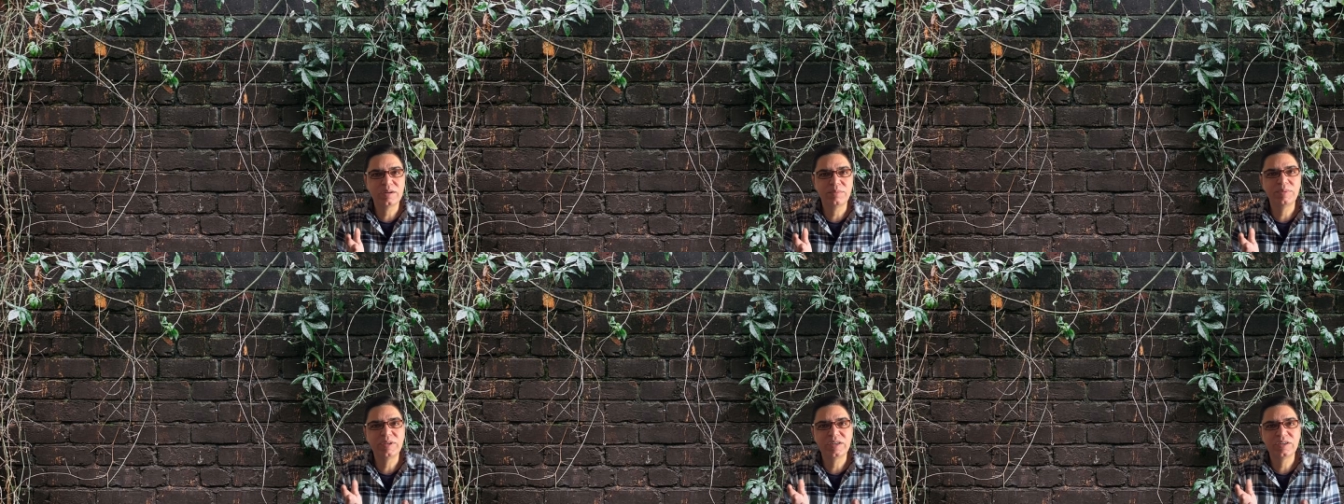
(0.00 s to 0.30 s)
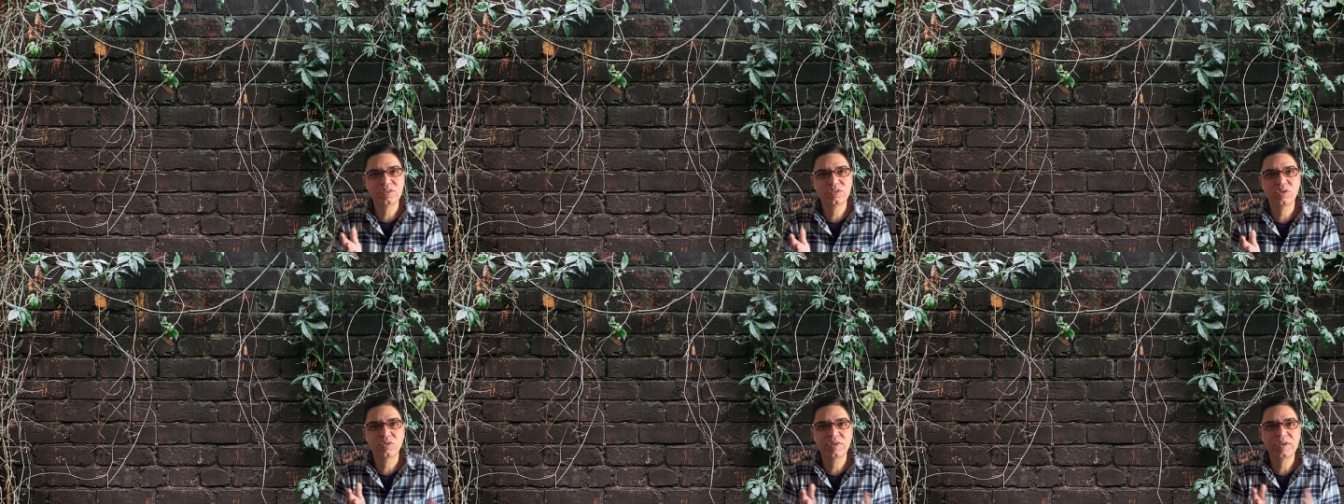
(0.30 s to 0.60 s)
I mean,
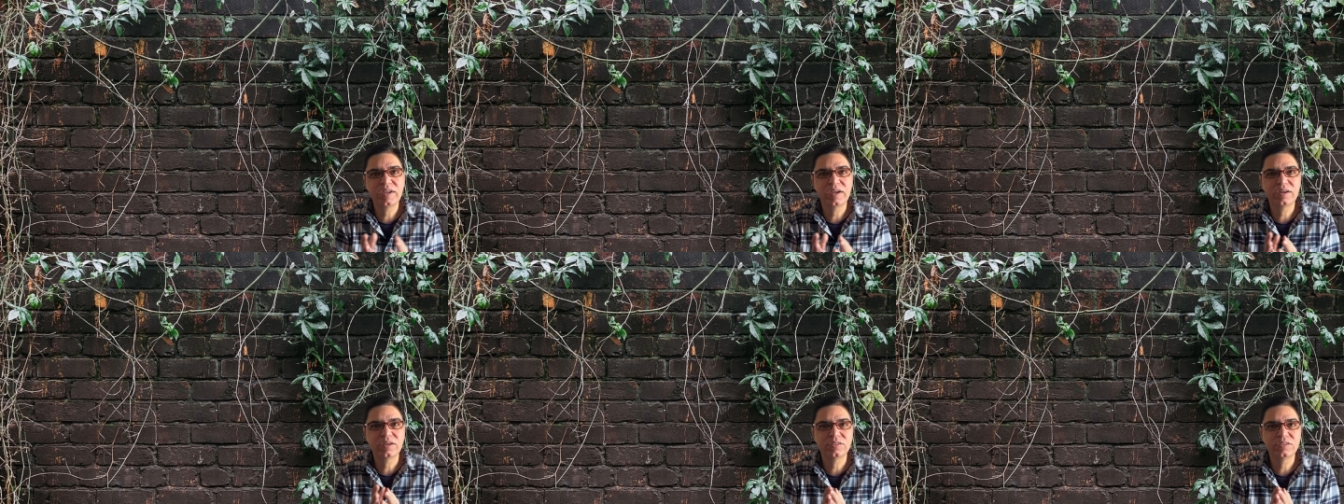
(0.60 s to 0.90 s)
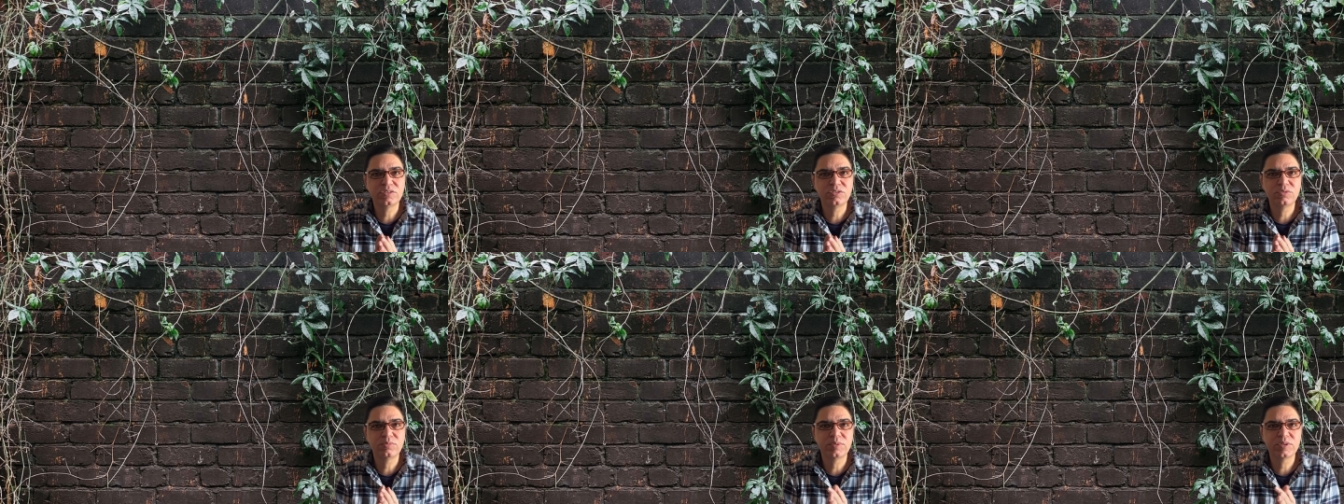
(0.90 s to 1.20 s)
it only occurs
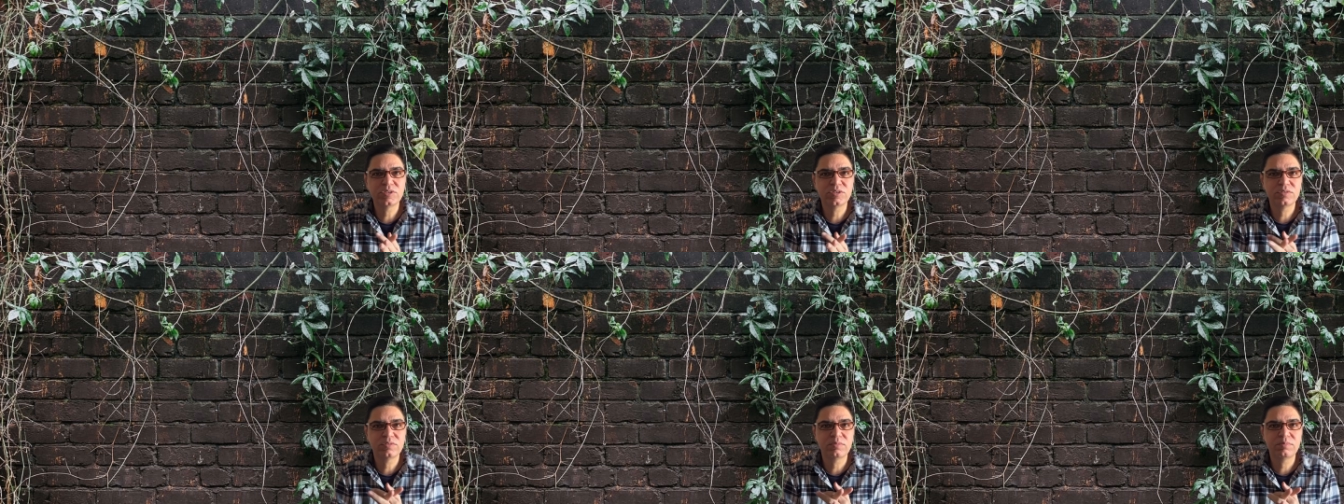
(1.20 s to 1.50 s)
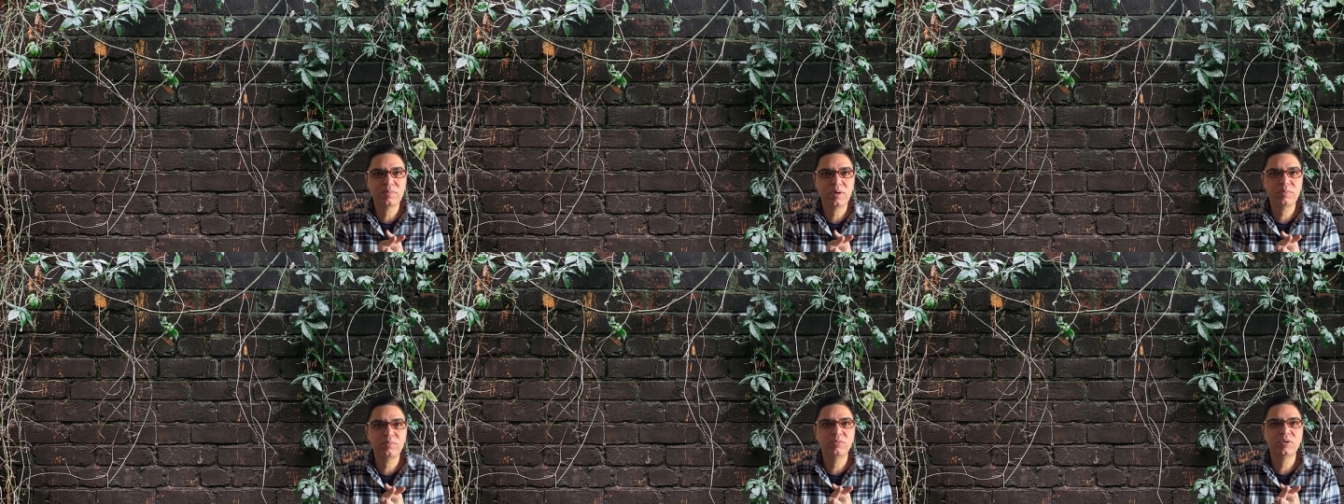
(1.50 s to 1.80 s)
in 2% of the
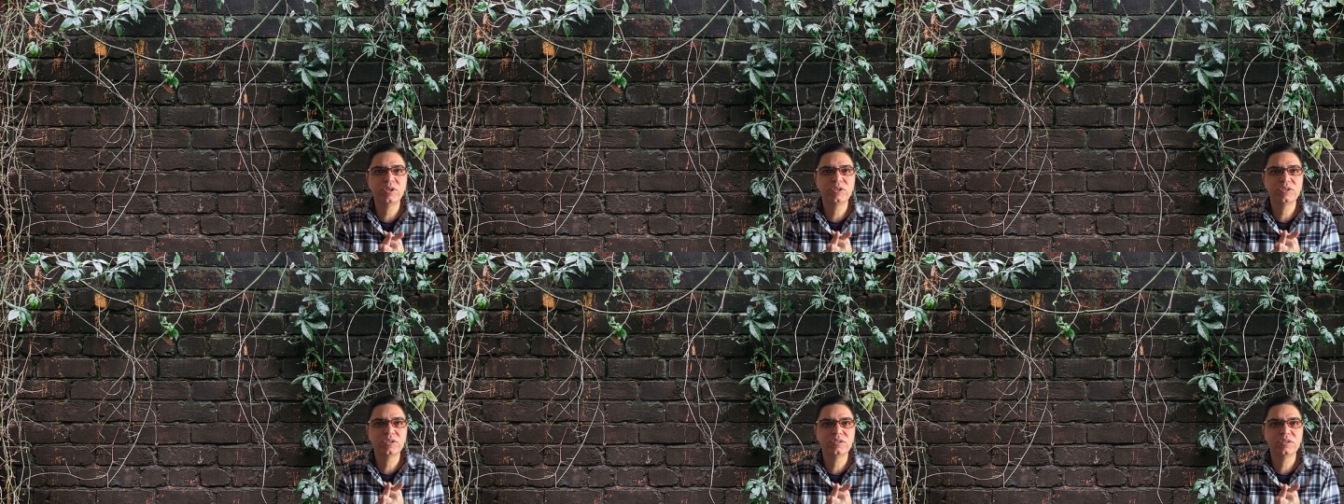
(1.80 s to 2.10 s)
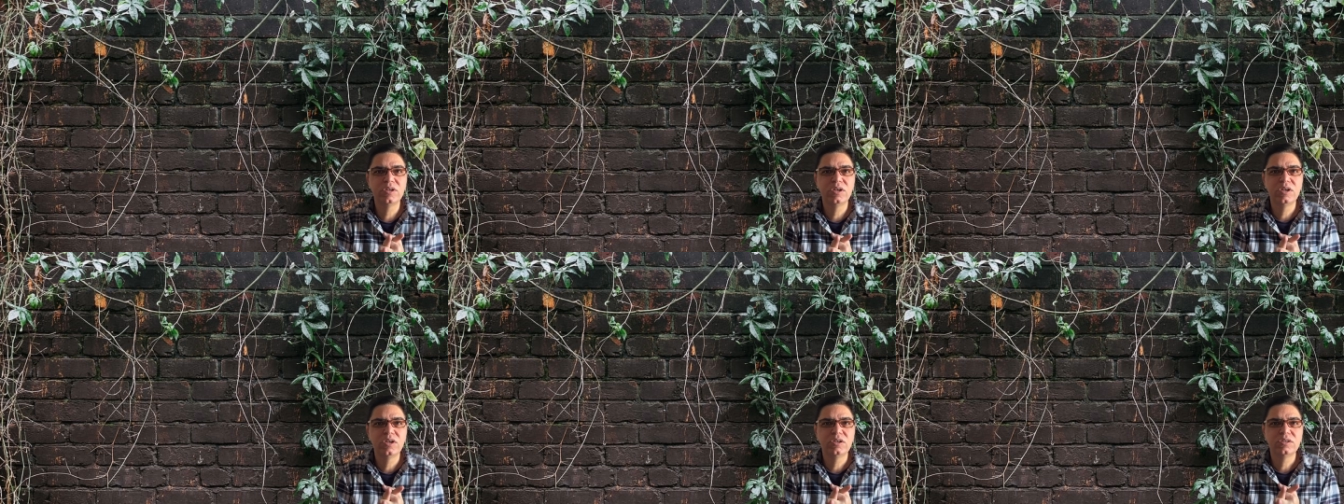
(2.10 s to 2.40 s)
population.
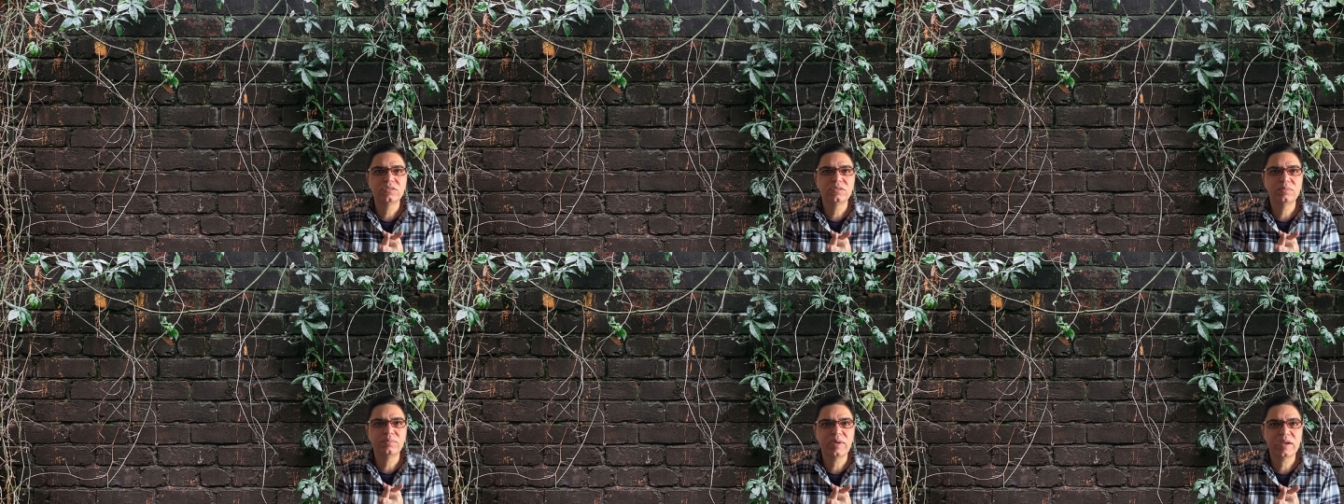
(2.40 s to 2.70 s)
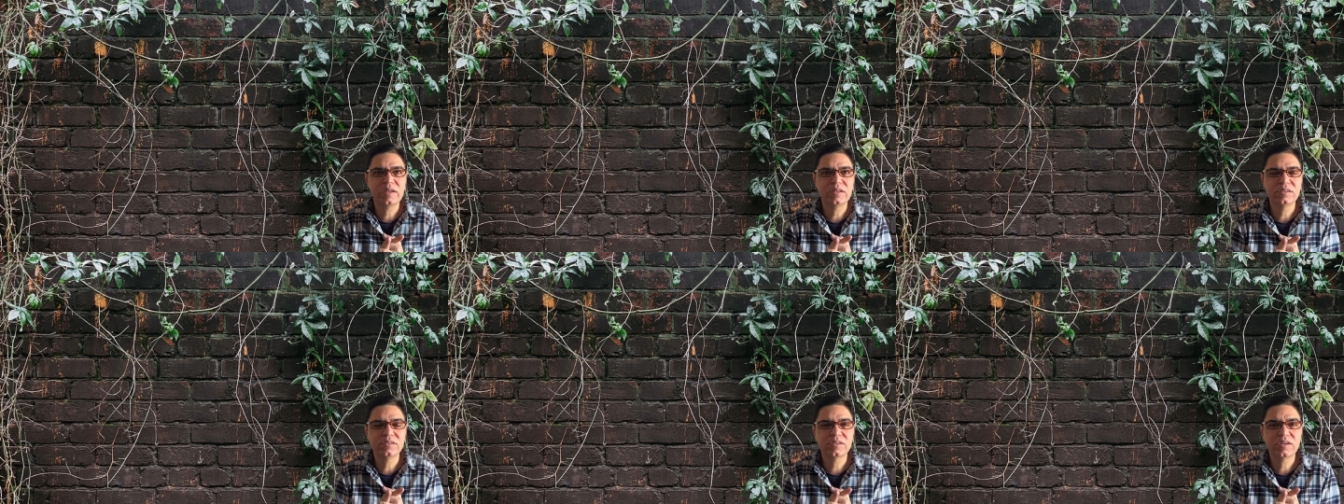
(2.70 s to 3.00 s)
So
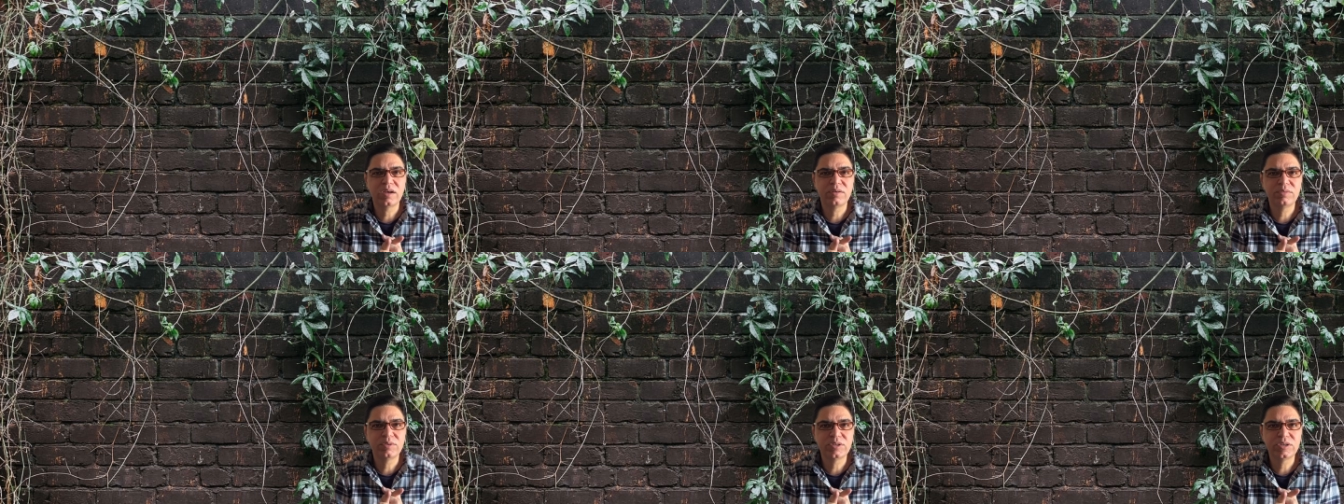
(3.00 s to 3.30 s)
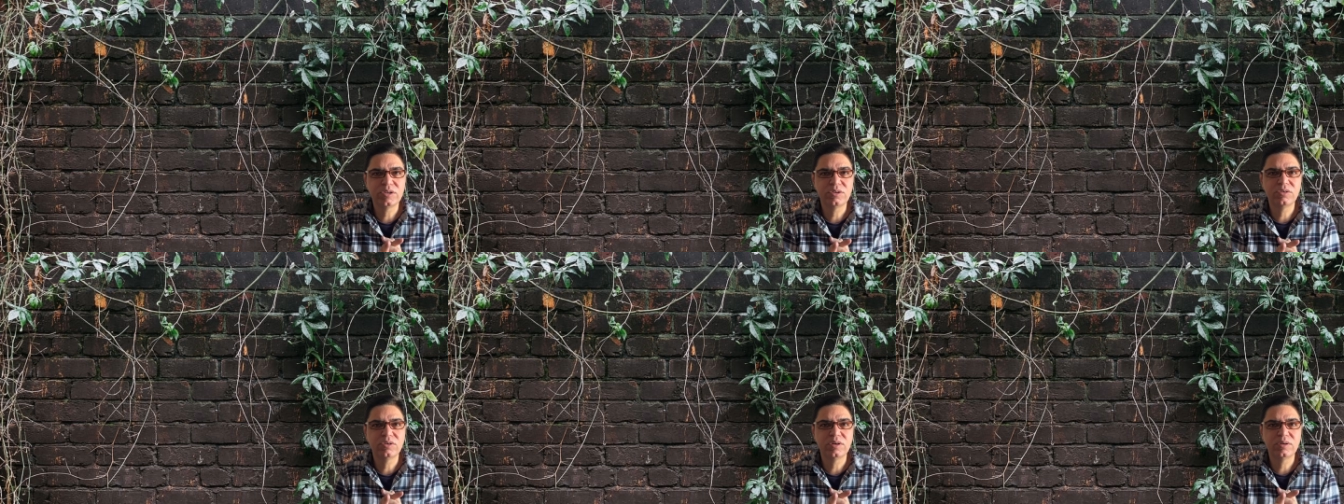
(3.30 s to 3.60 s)
Meckel's
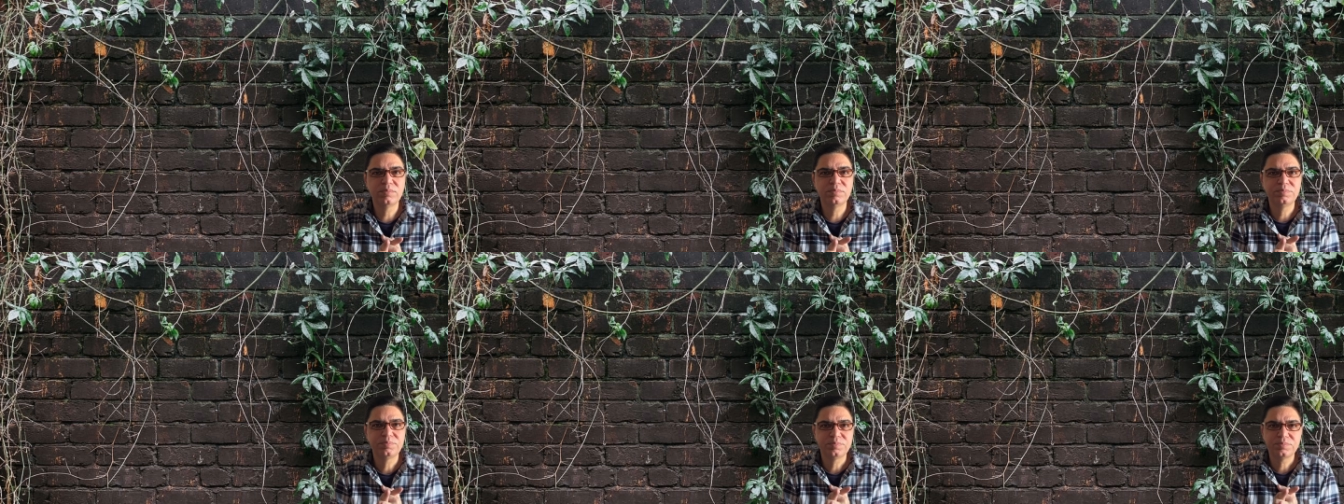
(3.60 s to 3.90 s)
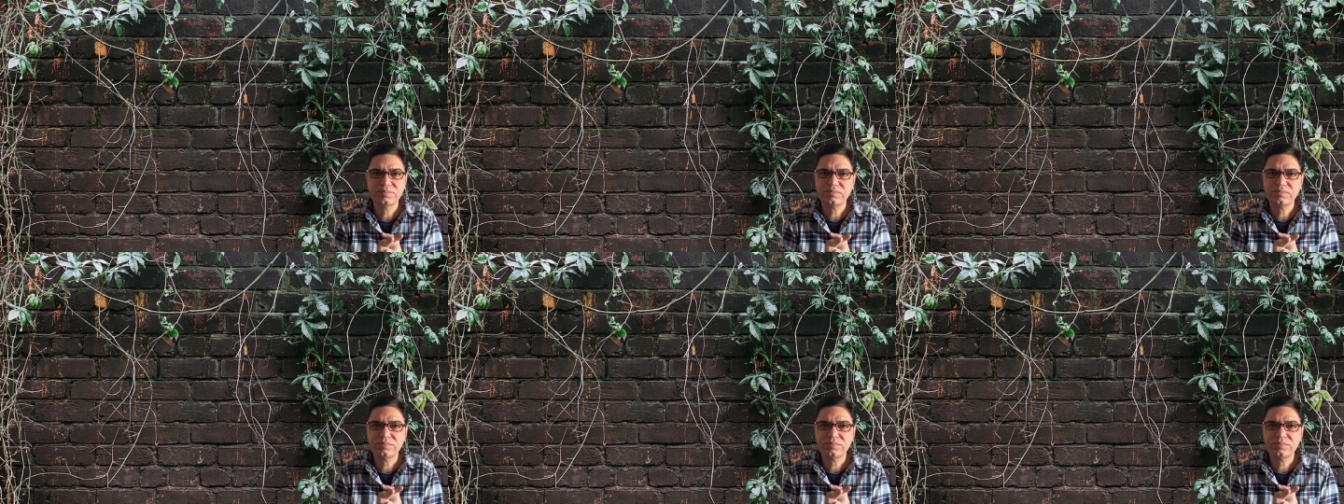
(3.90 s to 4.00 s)
diverticulum,